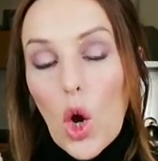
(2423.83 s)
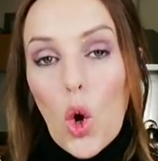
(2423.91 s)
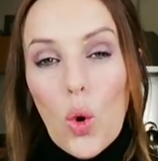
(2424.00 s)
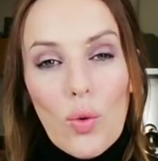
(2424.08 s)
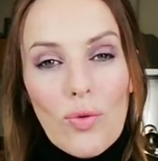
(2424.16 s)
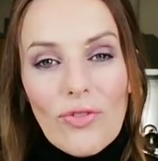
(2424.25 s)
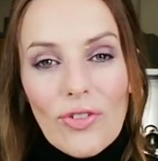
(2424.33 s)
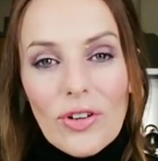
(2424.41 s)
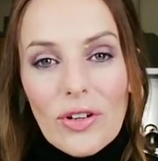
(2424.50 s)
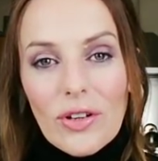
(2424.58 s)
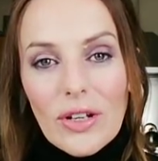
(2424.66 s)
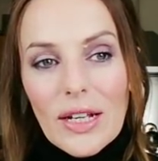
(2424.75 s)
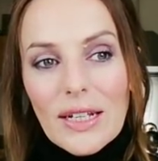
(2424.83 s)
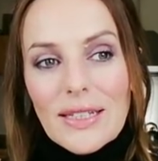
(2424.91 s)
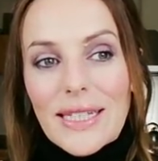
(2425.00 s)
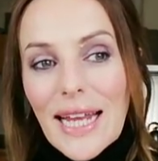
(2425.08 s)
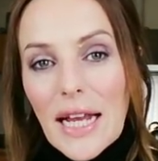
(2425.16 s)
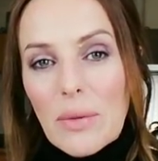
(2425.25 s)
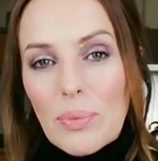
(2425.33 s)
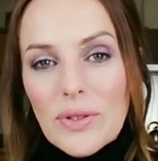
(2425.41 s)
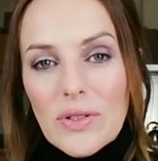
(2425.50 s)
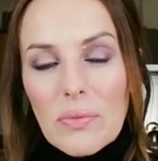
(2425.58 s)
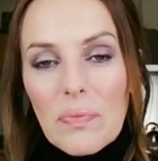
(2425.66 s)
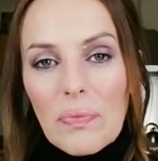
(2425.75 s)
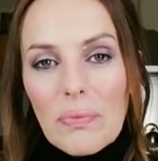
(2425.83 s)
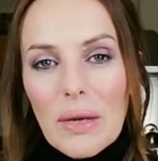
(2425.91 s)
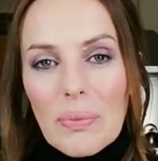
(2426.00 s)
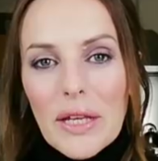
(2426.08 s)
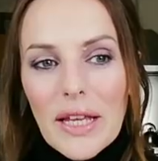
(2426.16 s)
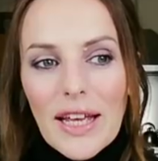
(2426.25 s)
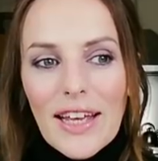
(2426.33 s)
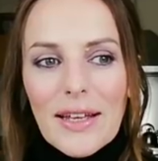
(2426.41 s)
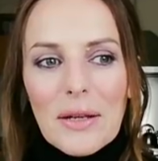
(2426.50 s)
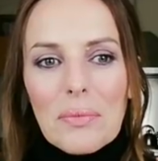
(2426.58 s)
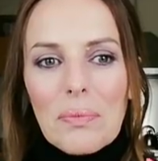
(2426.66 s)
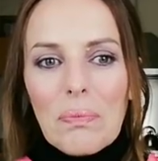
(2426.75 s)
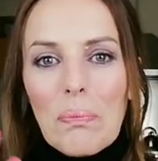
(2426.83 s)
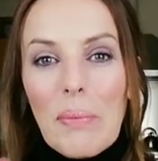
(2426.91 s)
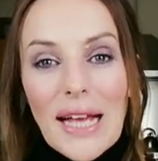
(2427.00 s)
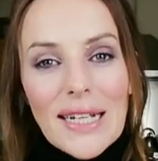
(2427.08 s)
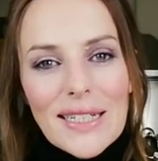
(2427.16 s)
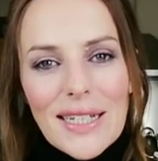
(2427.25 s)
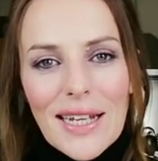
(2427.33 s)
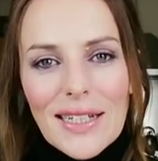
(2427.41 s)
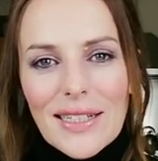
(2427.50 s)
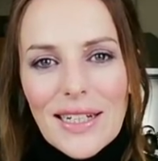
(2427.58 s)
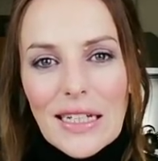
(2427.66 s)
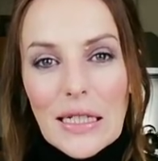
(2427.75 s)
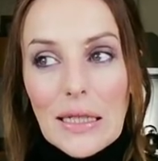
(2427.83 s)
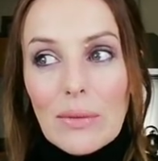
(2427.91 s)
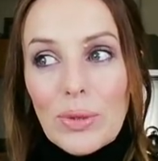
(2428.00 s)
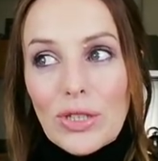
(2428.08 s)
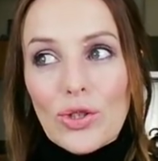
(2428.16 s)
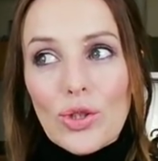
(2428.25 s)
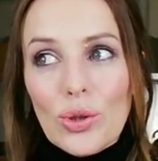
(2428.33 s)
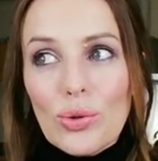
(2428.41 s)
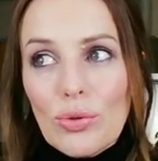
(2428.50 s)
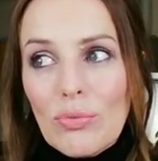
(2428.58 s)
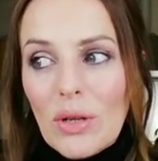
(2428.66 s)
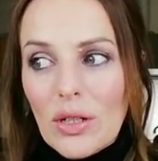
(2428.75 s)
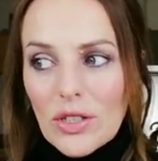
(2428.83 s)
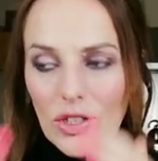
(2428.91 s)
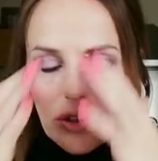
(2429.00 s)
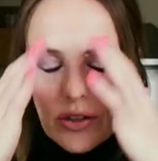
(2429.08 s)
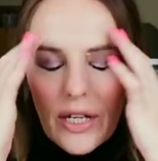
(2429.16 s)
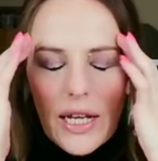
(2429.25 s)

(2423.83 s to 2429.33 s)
over escapism, maybe meditating a little bit too much, or